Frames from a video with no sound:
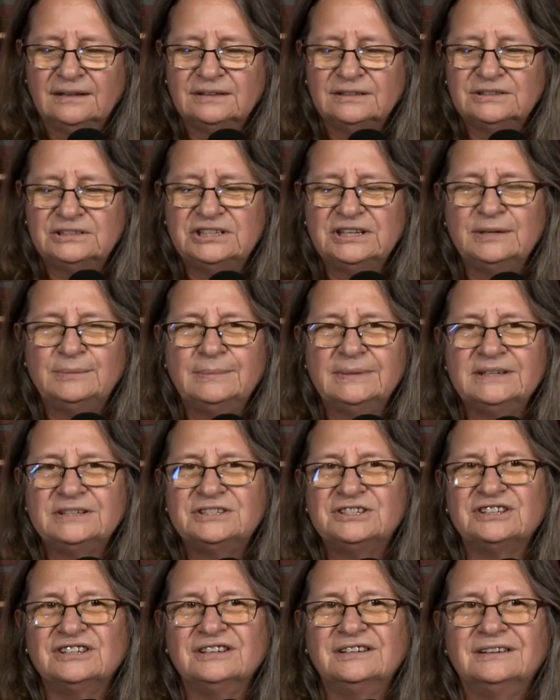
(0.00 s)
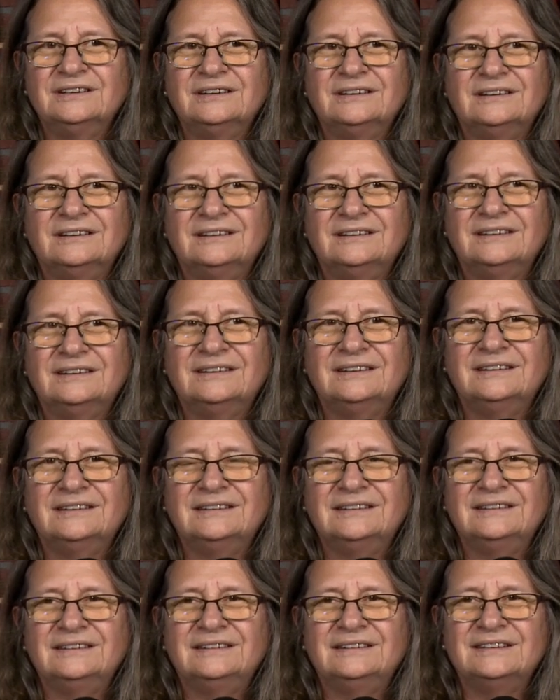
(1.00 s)
she had mentioned
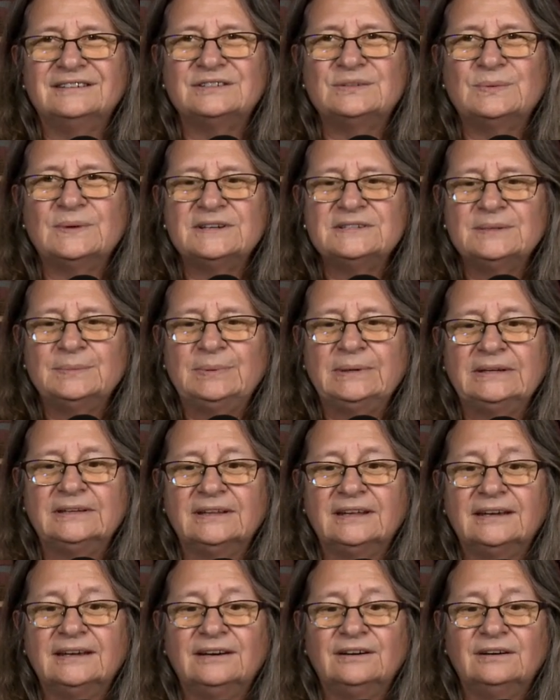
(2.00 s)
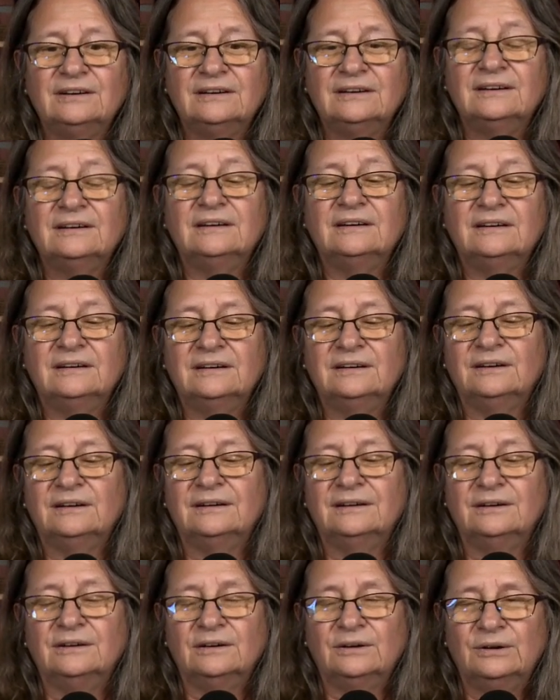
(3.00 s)
this recipe that
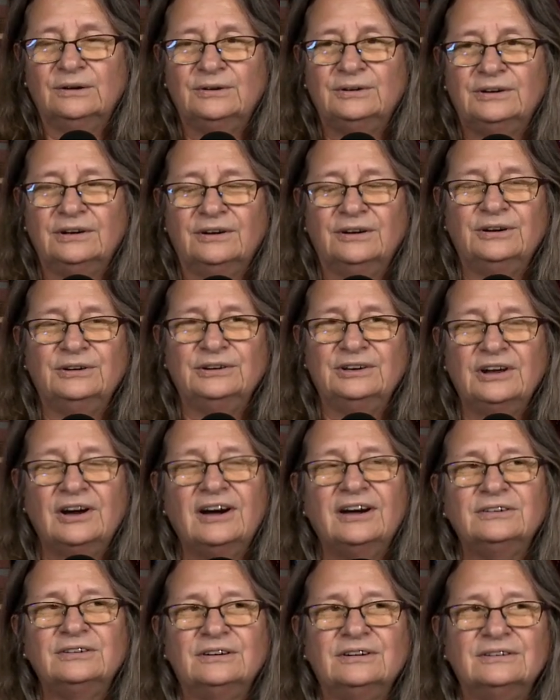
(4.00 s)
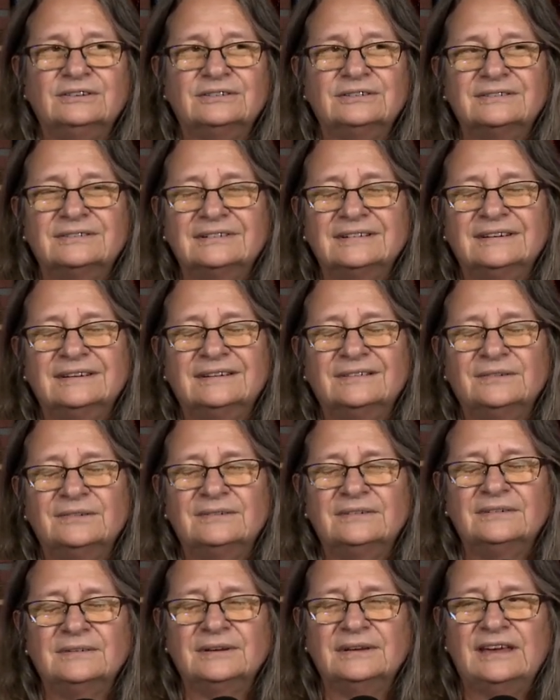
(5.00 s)
her daughter
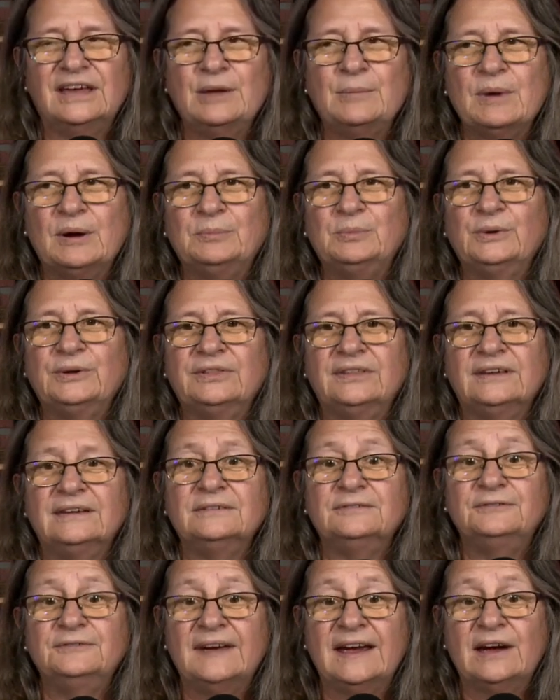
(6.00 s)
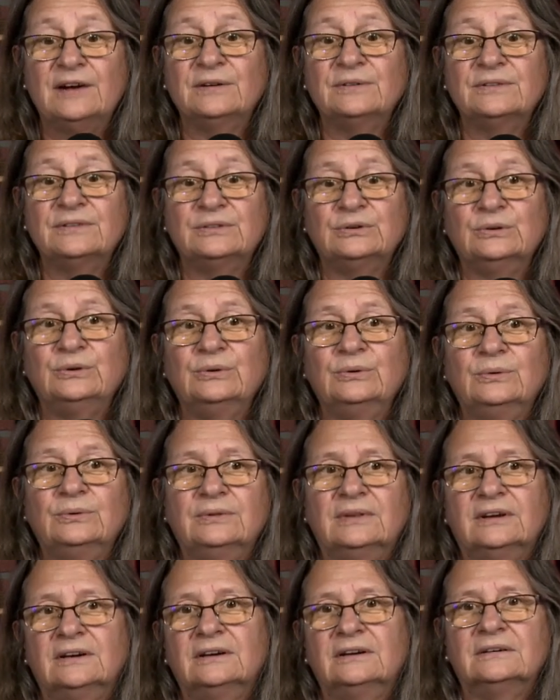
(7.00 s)
came up with and found through
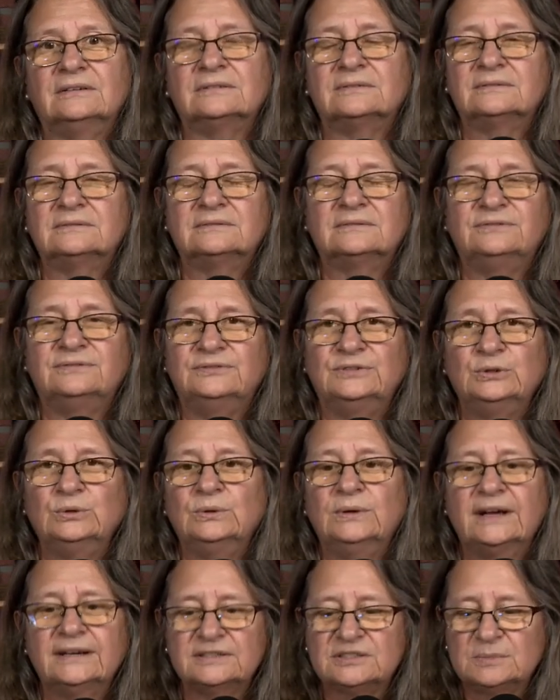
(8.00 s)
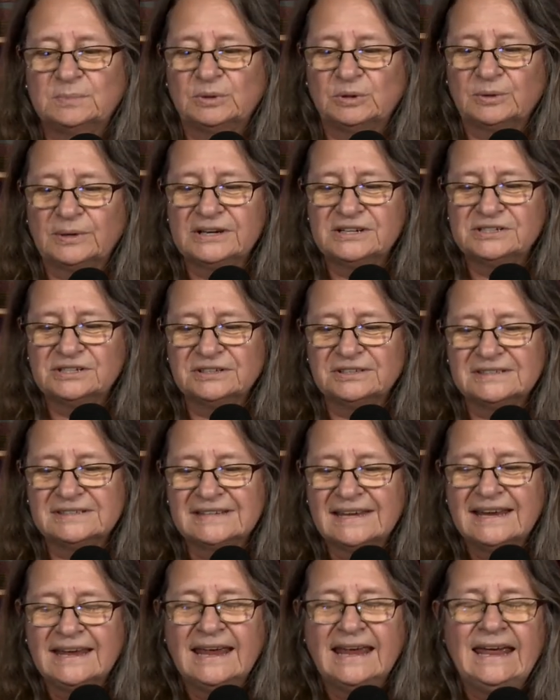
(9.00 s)
their food explorations,
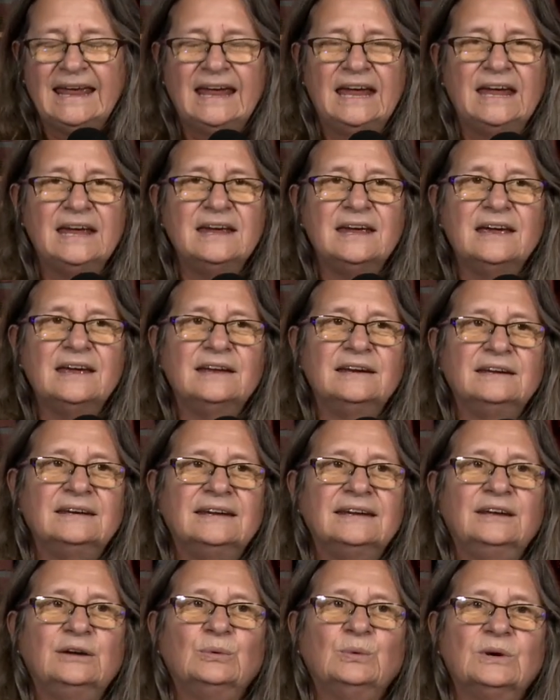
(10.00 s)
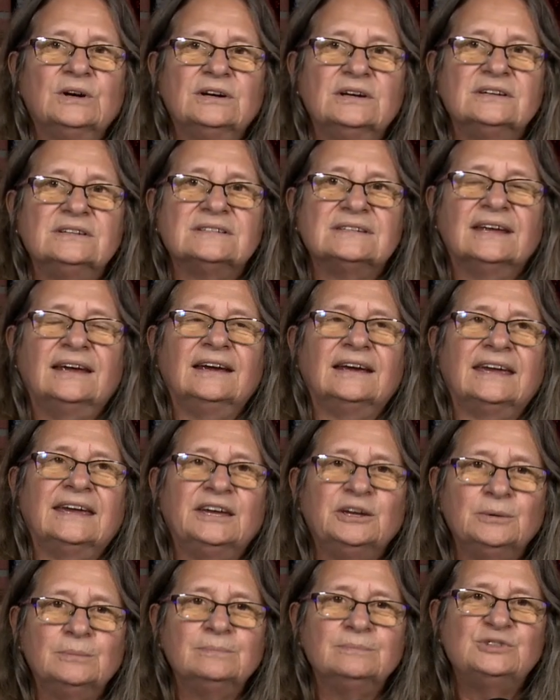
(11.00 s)
and it was a
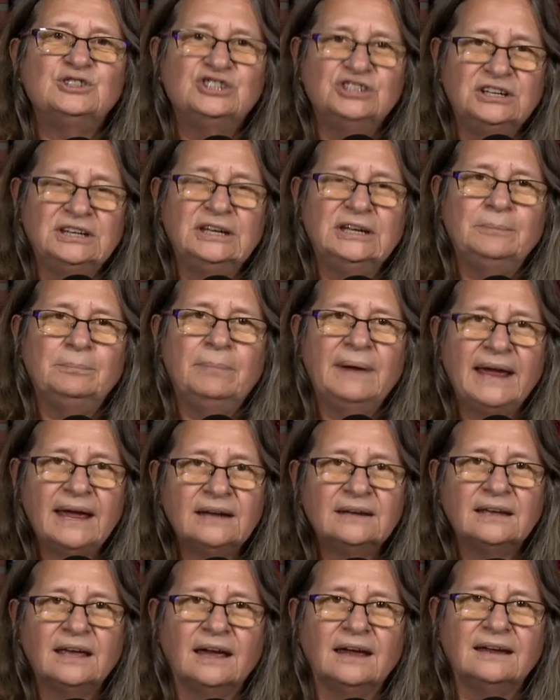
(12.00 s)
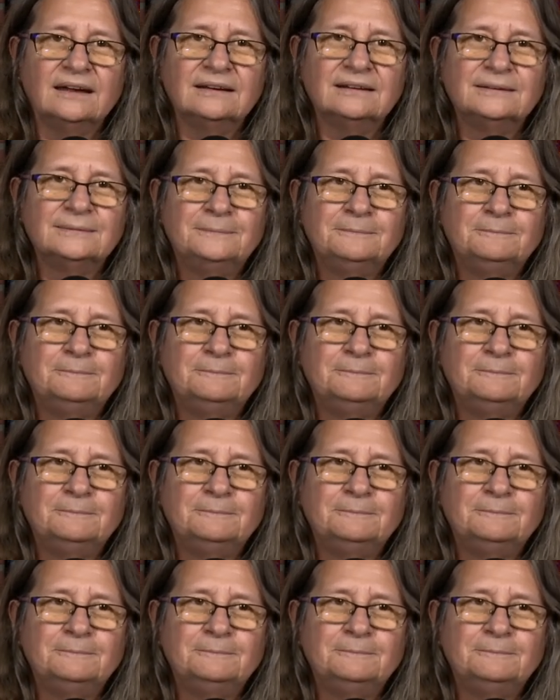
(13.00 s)
kimchi pancake.